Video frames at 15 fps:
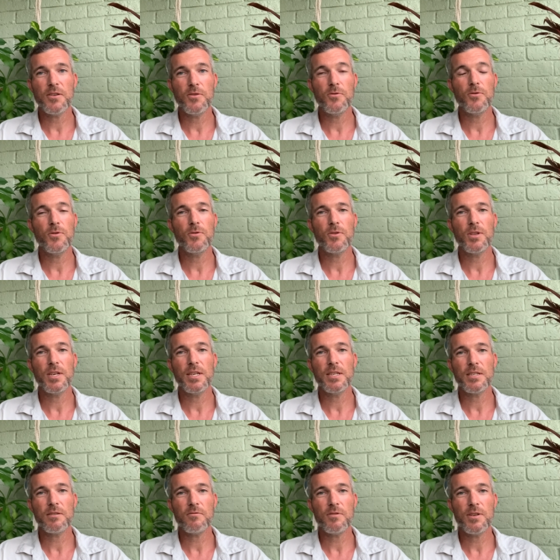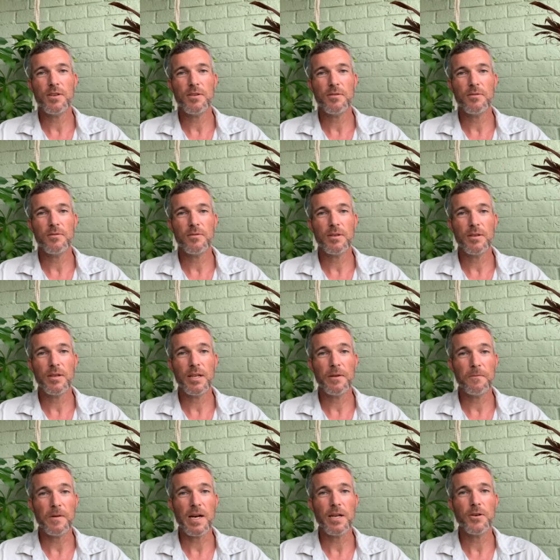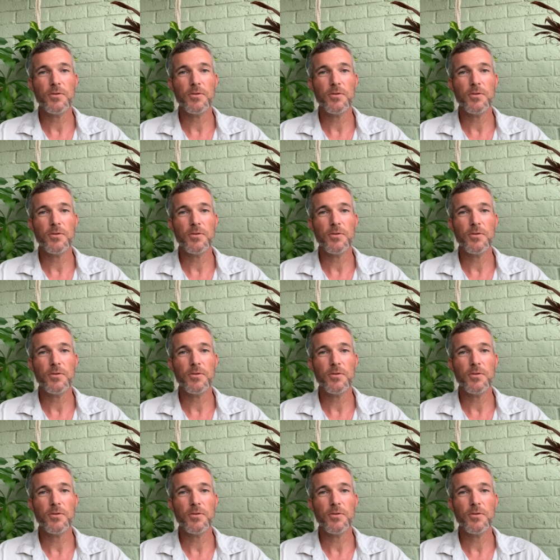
You could easily find